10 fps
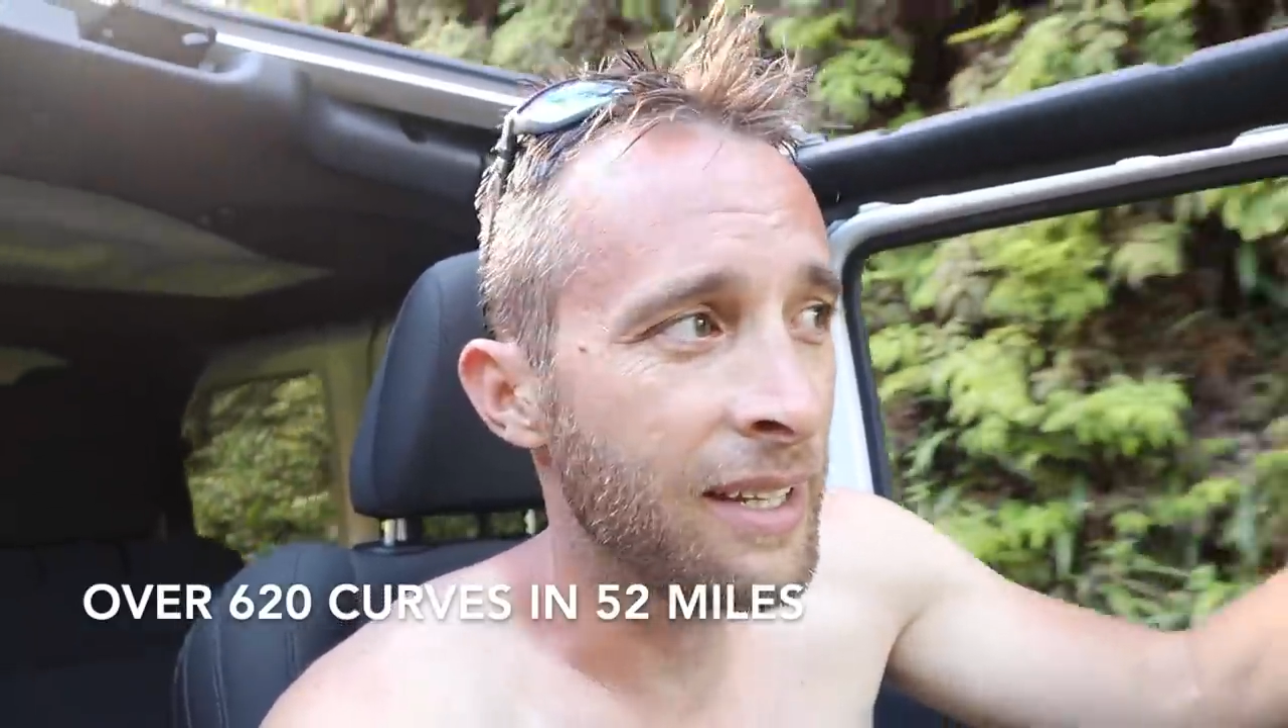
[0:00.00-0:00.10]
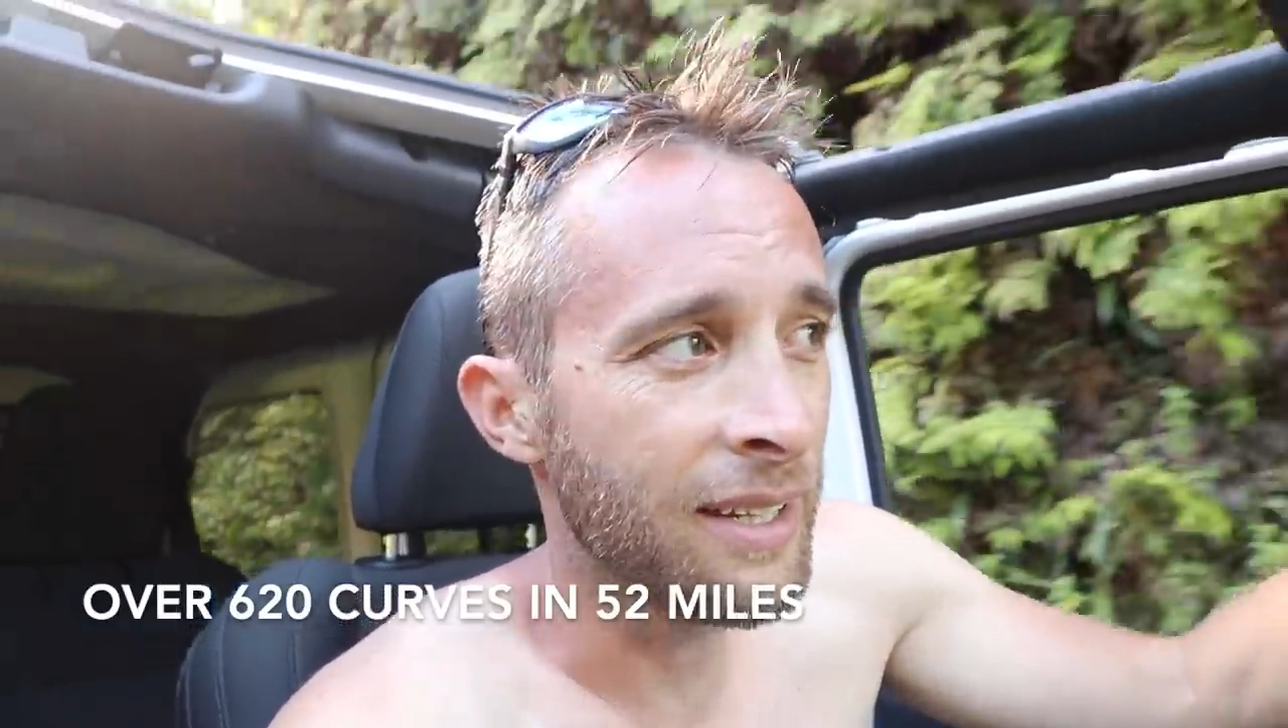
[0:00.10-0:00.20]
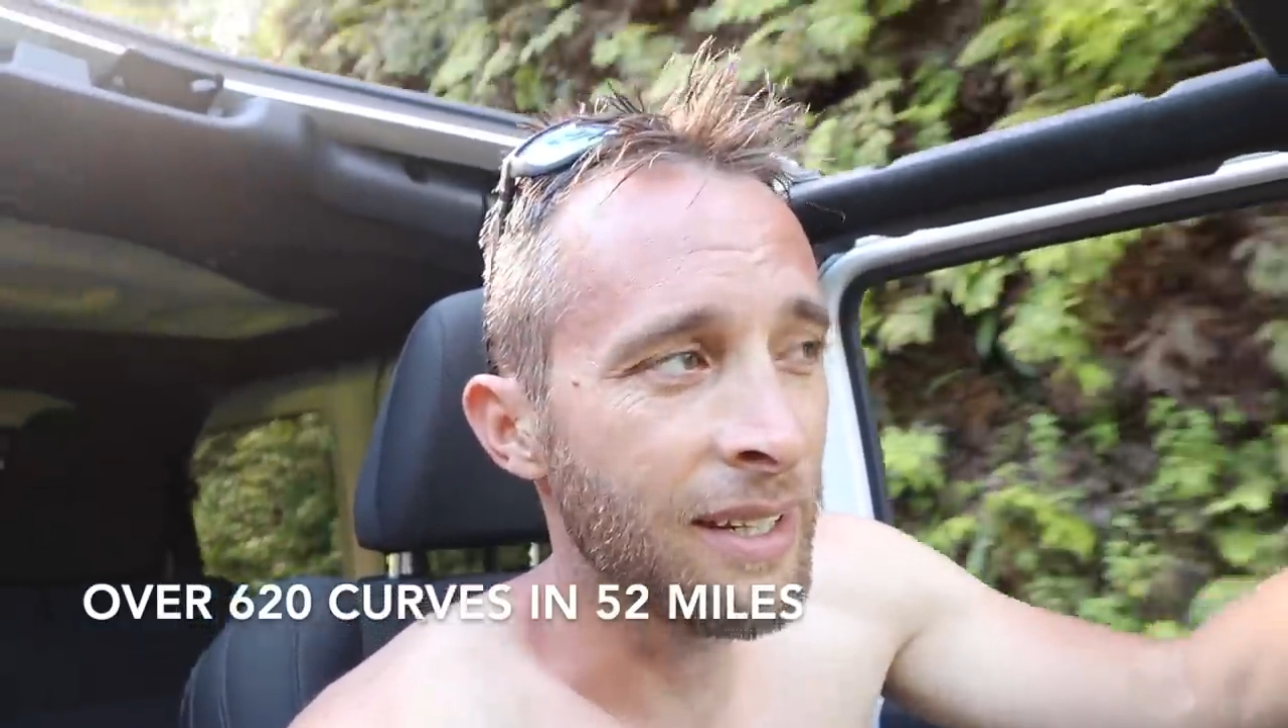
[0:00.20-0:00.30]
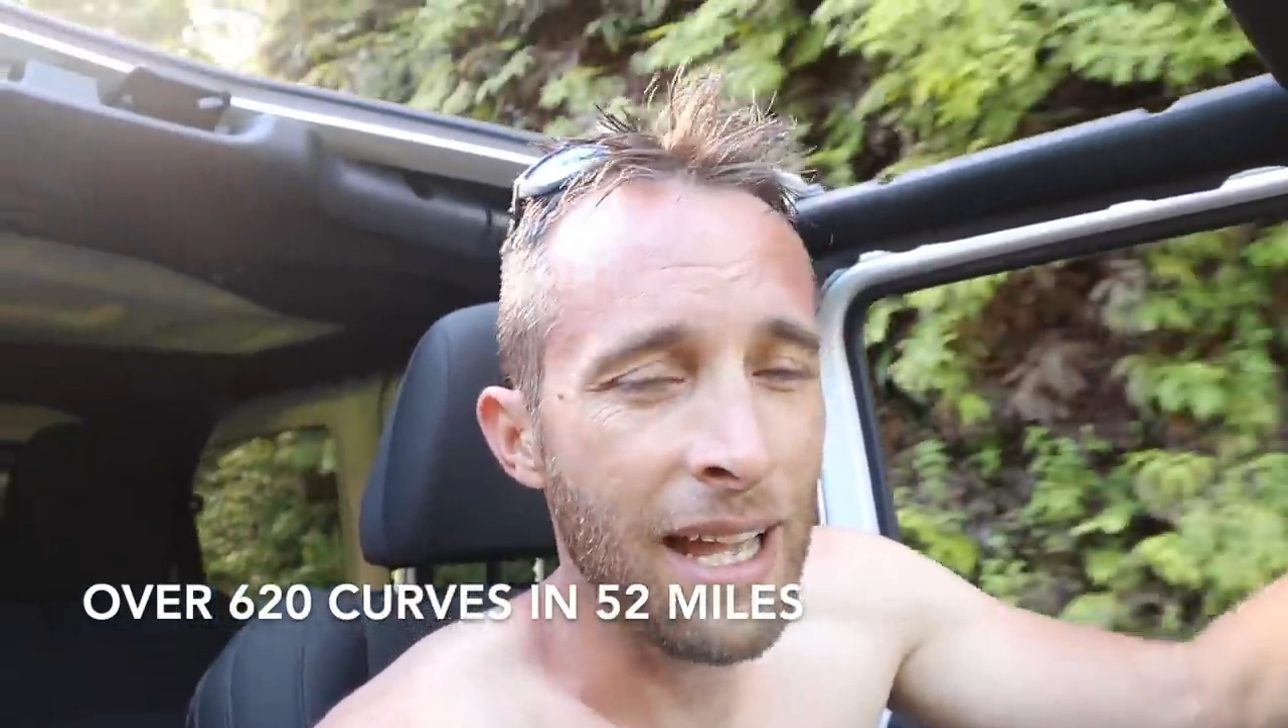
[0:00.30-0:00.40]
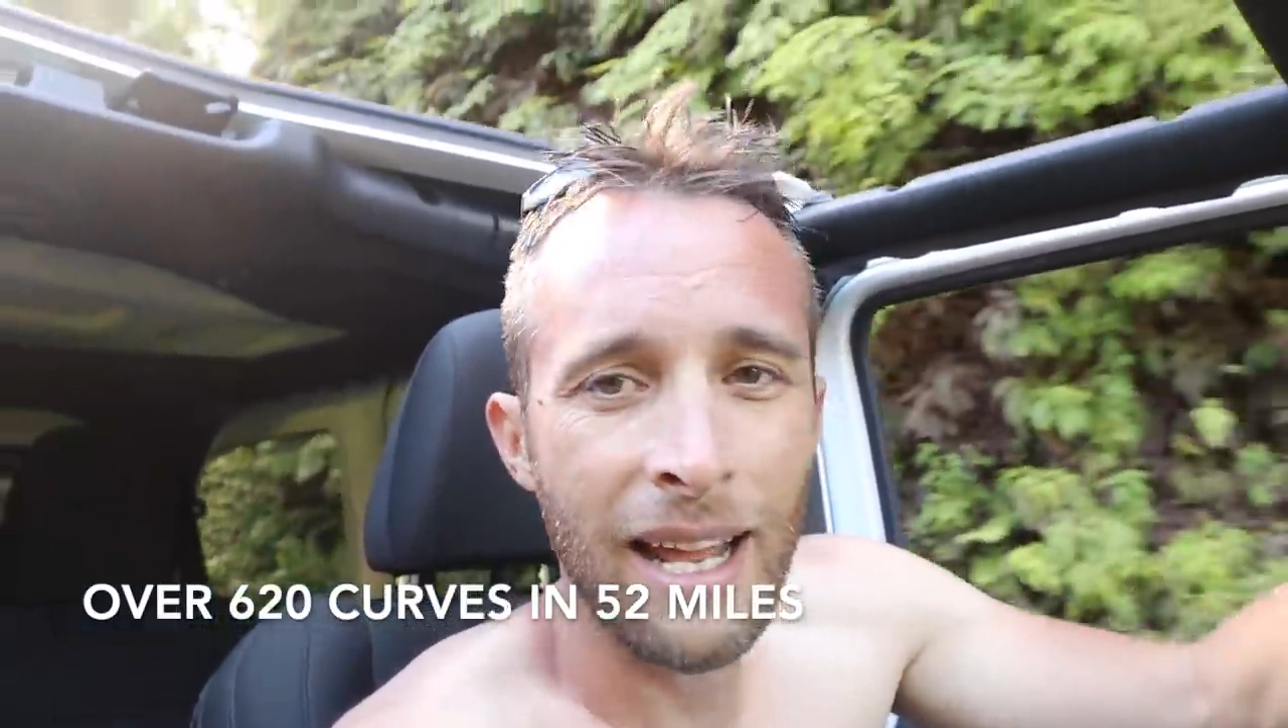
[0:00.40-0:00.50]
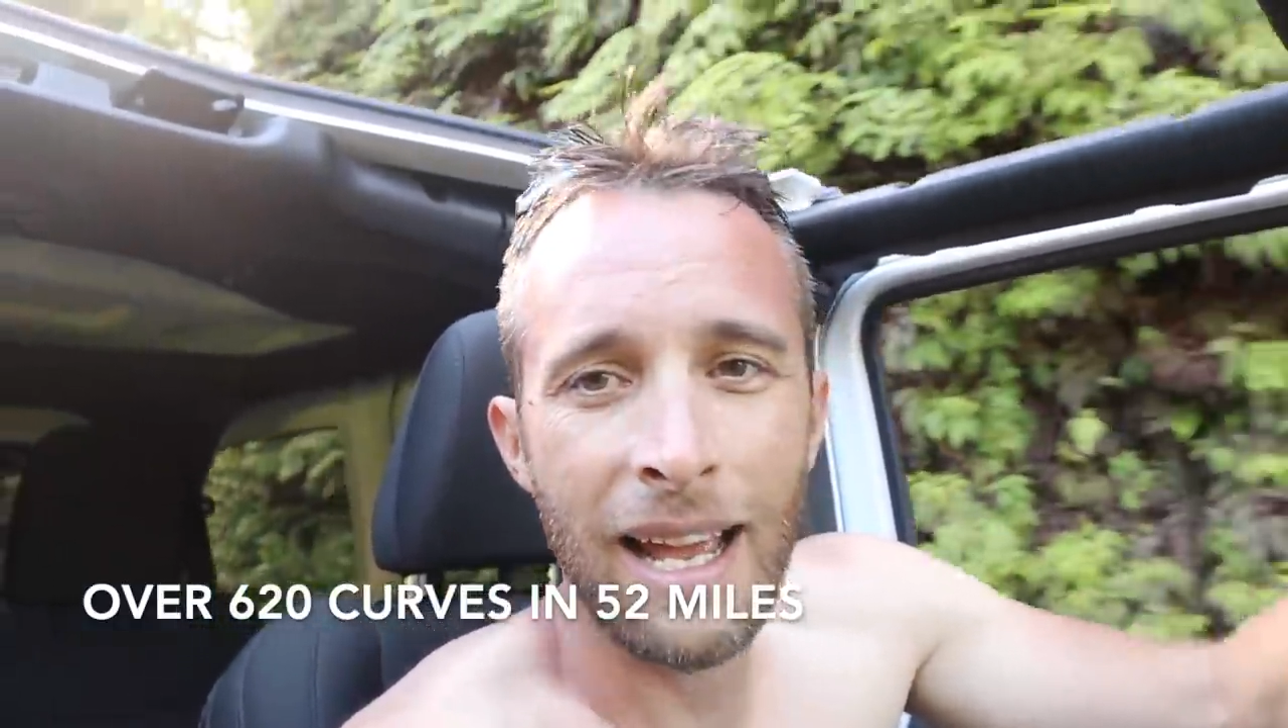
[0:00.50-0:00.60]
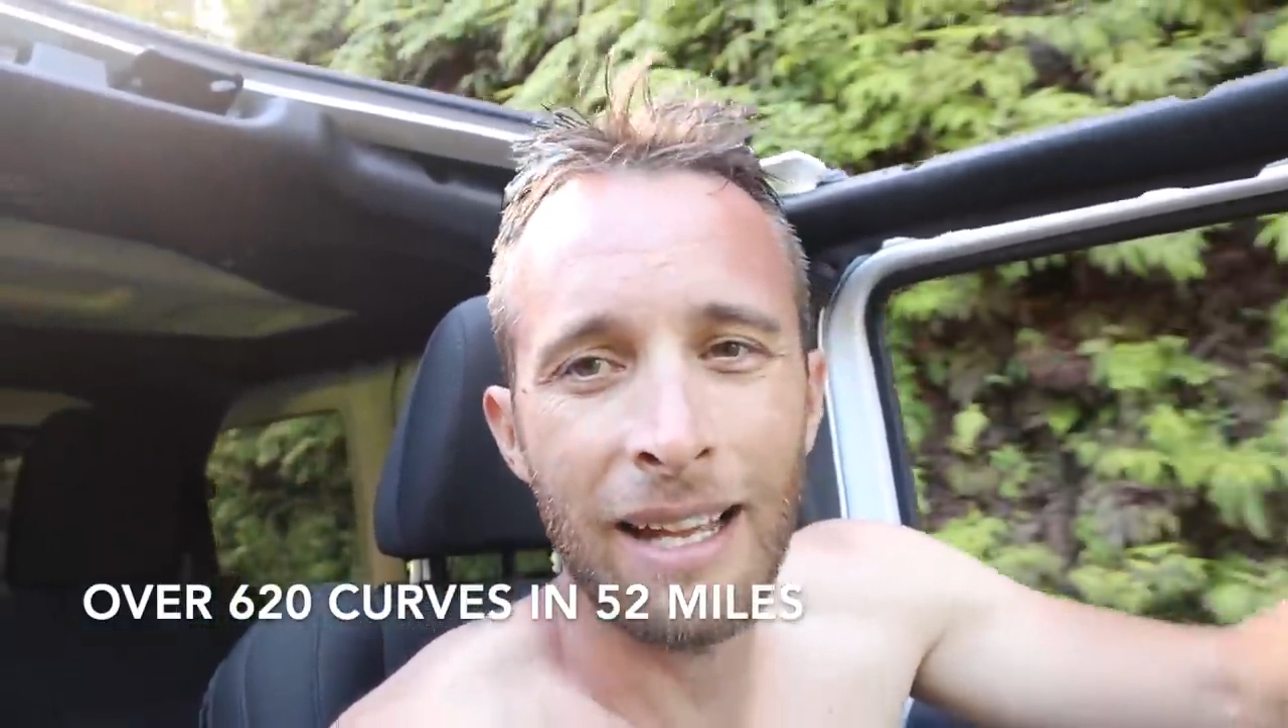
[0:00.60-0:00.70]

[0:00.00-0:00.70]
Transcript: a uh,